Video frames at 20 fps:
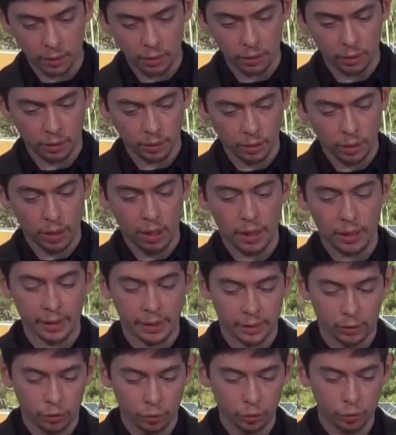which is a
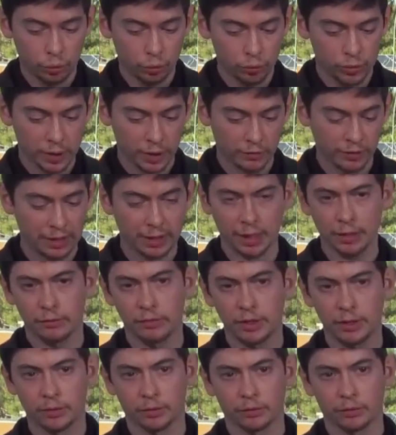reassuring idea, in a